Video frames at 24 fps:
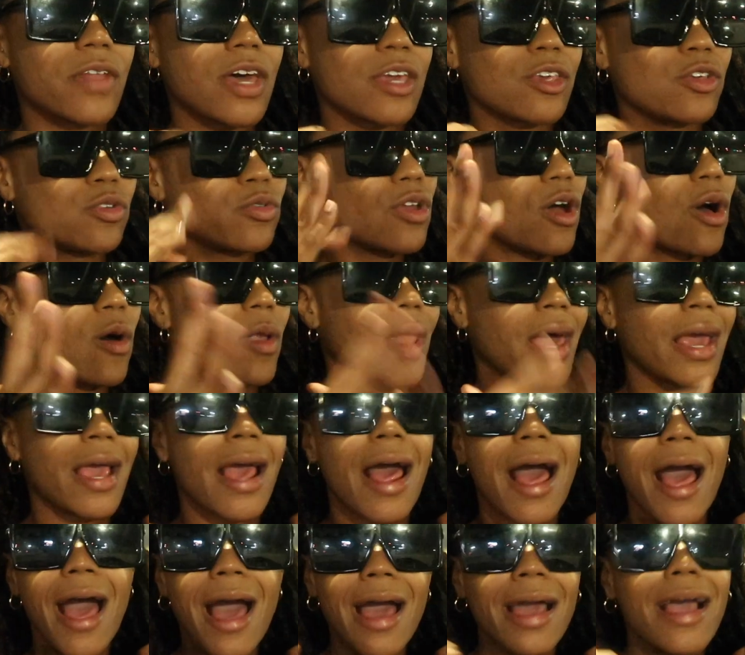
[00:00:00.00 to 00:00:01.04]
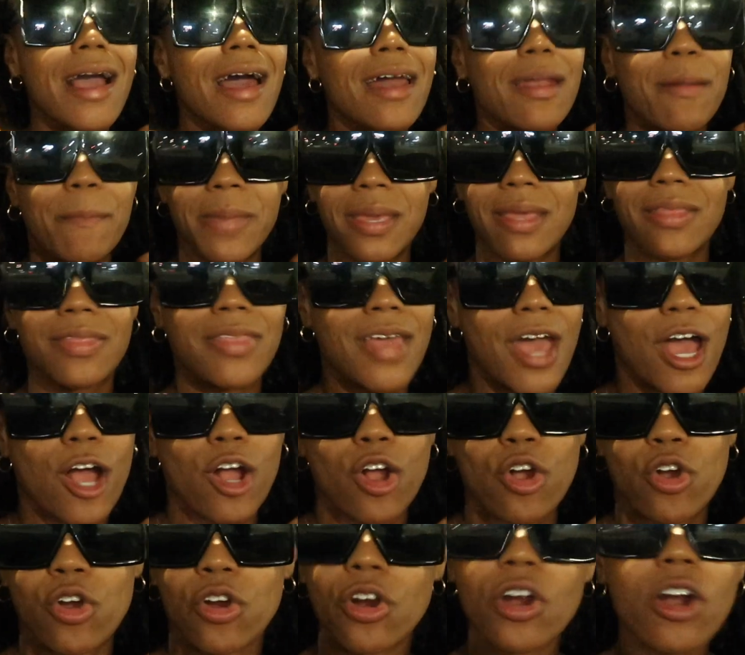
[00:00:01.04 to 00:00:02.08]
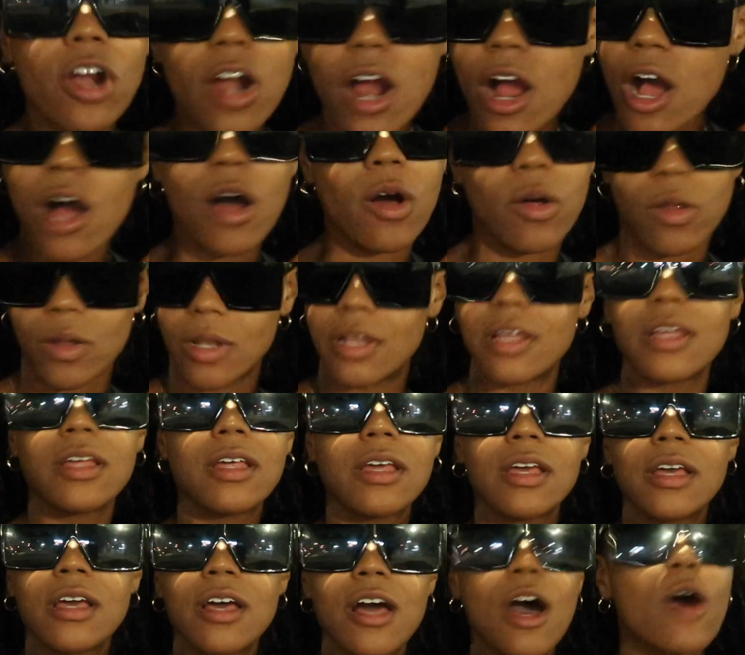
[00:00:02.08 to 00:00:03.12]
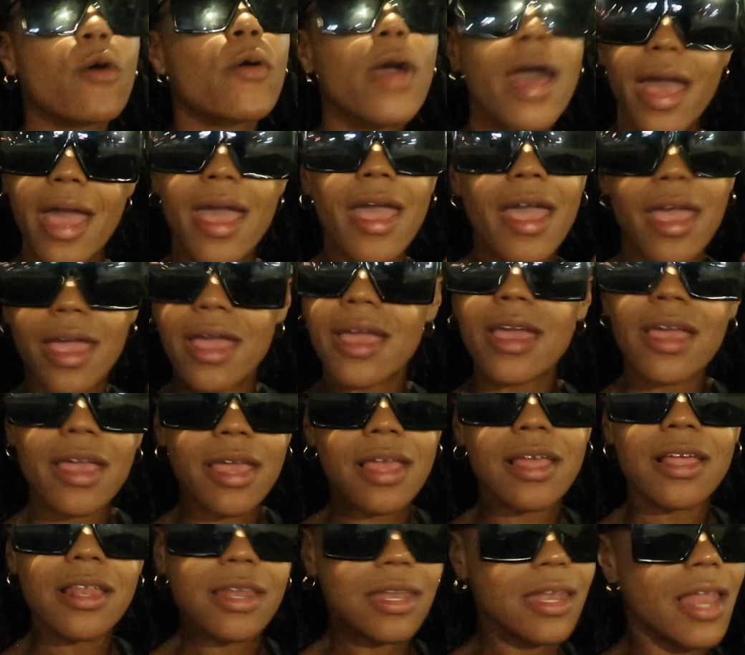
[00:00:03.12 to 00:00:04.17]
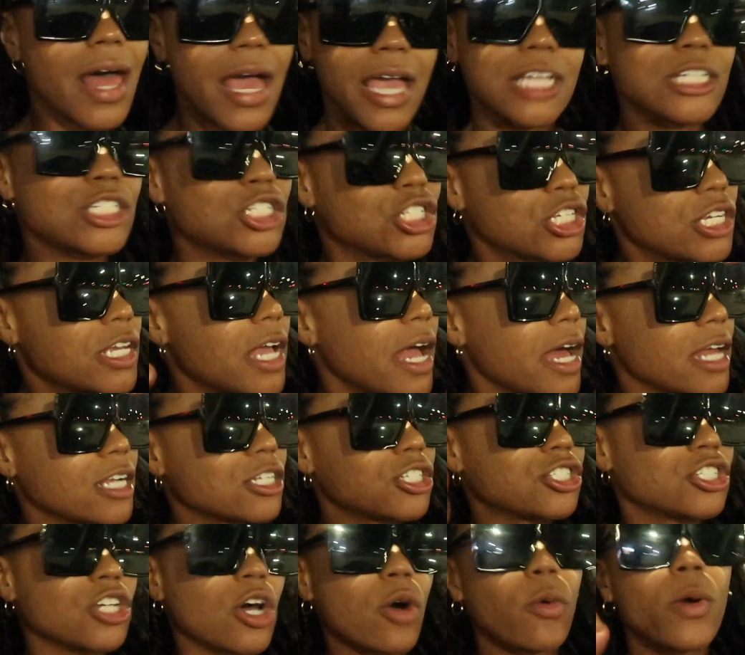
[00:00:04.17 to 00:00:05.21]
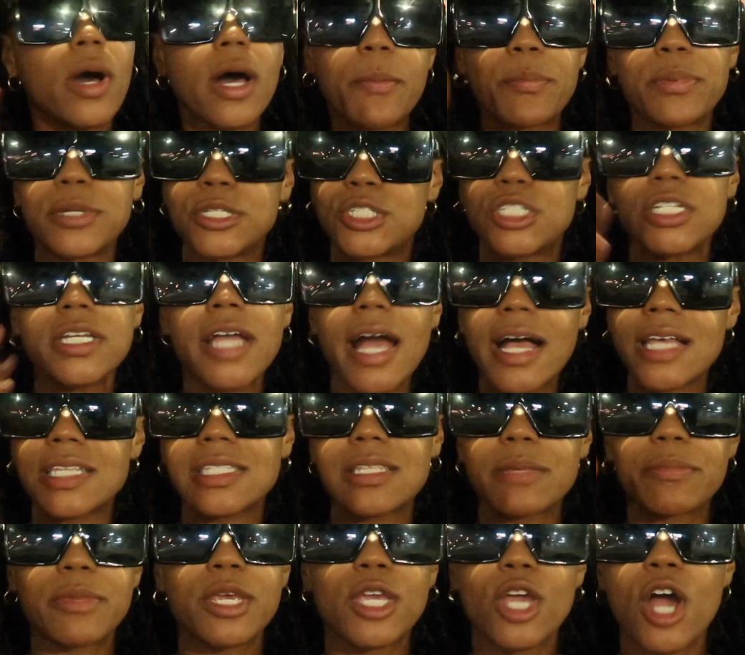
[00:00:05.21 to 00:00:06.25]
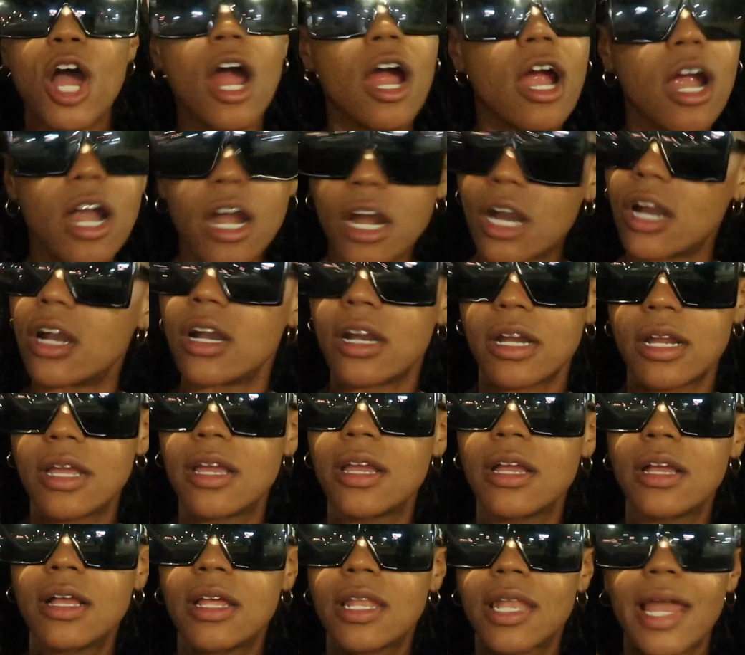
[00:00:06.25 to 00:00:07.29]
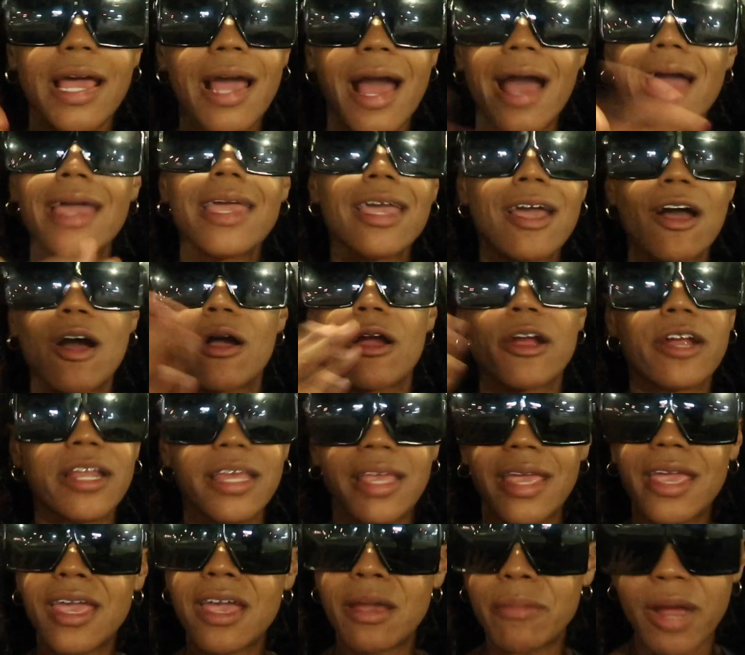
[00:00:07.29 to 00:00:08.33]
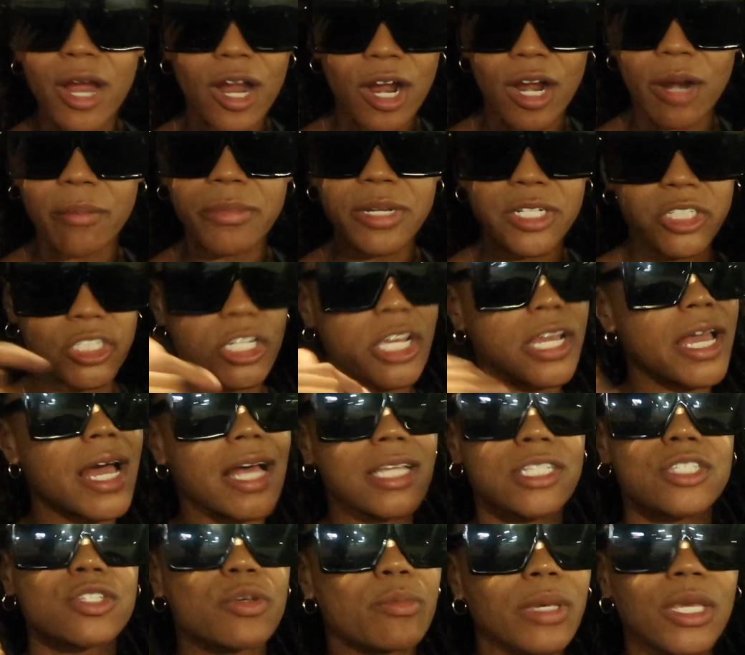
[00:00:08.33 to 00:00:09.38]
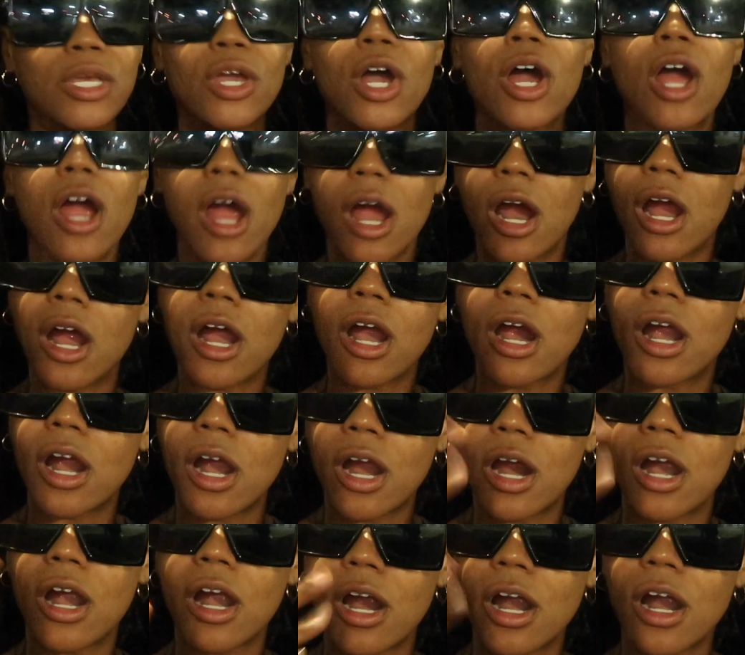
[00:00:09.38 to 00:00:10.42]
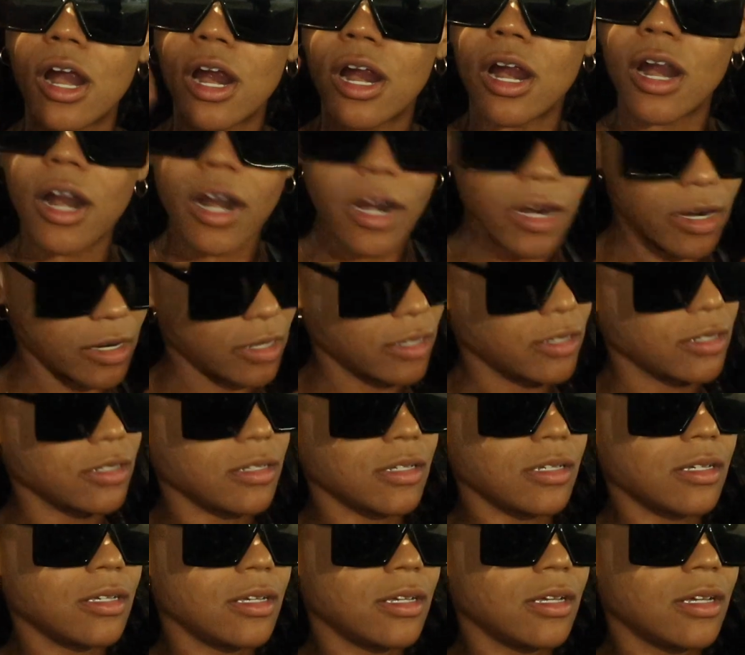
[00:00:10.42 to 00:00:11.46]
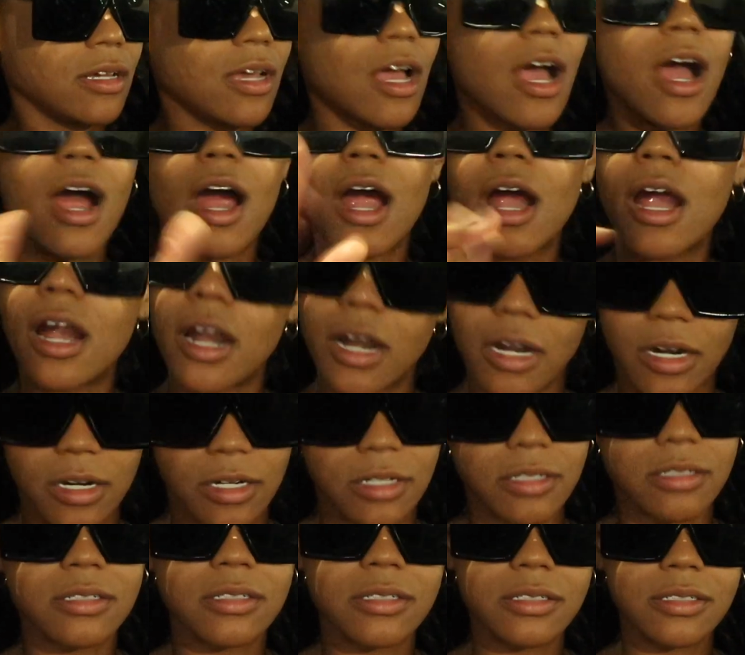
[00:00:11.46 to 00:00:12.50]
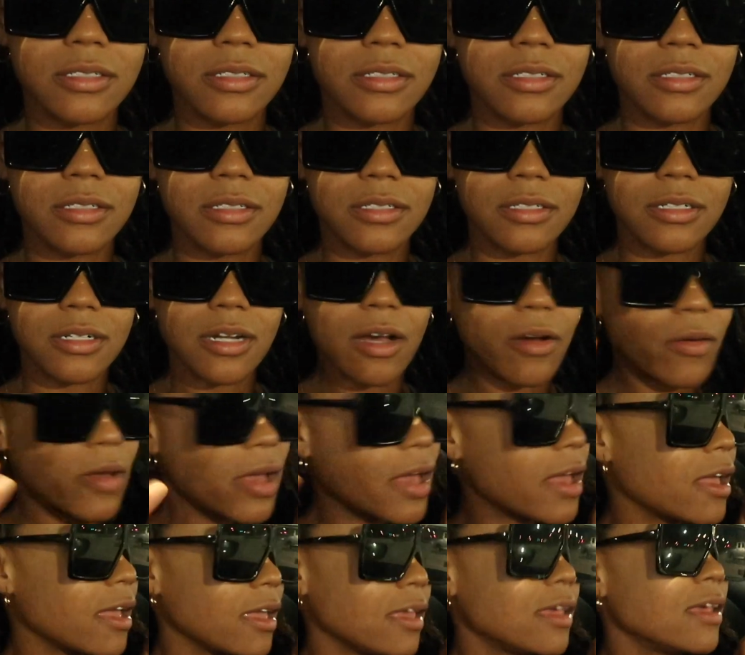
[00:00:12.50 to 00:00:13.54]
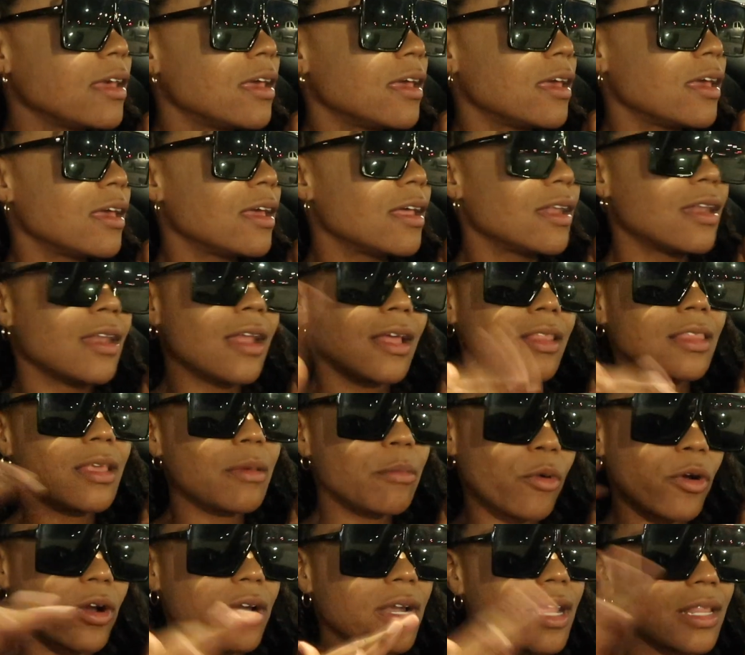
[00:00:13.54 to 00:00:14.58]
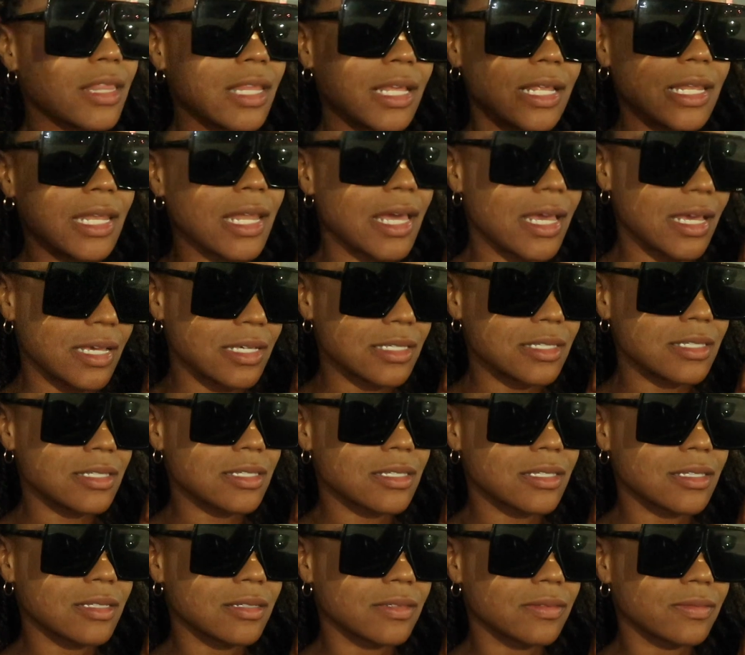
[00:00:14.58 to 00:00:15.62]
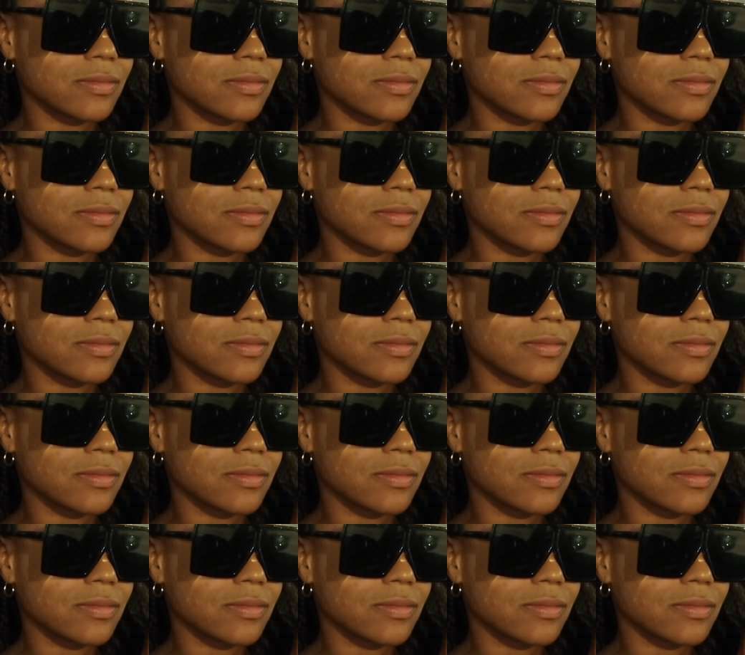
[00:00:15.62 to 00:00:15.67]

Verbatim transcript: like, you know, like I gotta be that girl Okay? Like, she got to show up and she got to be her. Like, I already am her, but she got to be her. Her. Okay? Nothing more, nothing less.